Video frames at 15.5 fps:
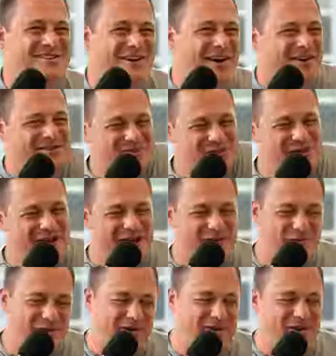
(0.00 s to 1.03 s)
Sorry. So
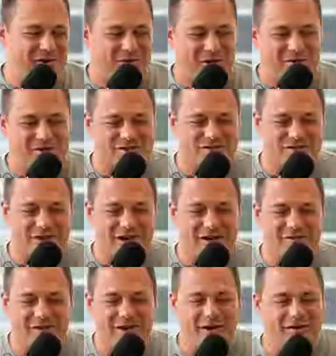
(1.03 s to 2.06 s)
yeah, we're always trying
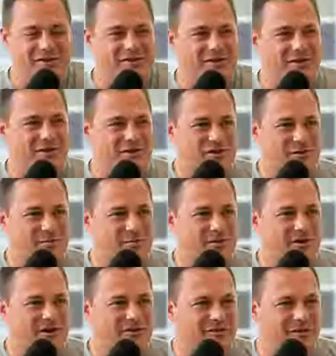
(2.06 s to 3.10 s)
to read all these leadership
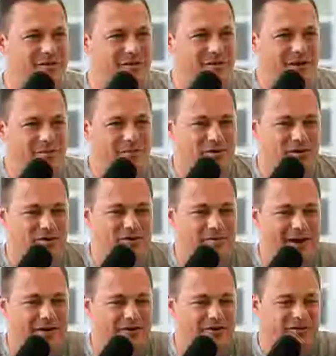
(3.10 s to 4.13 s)
books and books
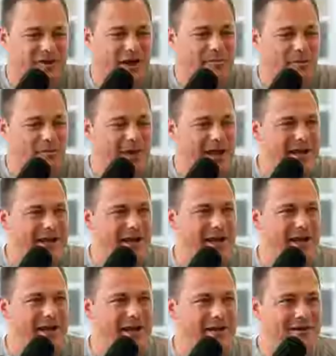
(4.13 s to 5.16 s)
about disciple
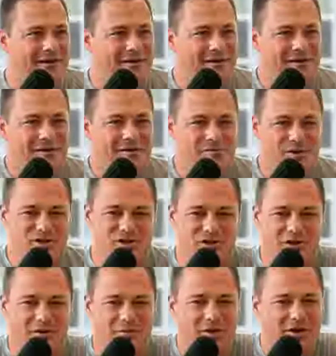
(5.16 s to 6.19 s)
making and
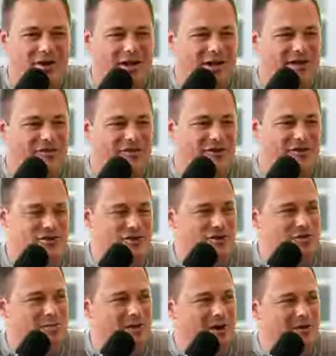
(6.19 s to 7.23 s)
missional communities and our
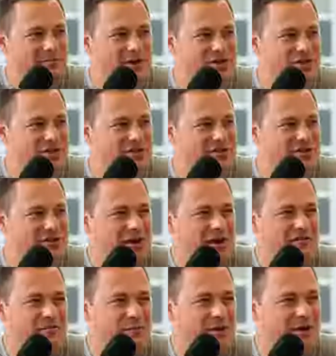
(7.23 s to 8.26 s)
church being on mission and
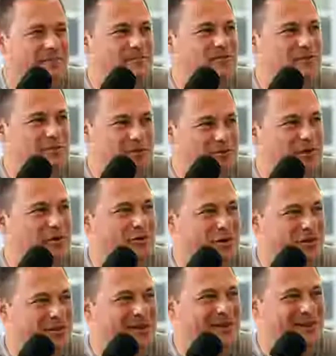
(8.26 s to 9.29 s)
stuff. But to be real
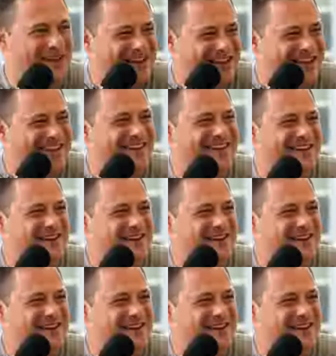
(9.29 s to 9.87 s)
with you, like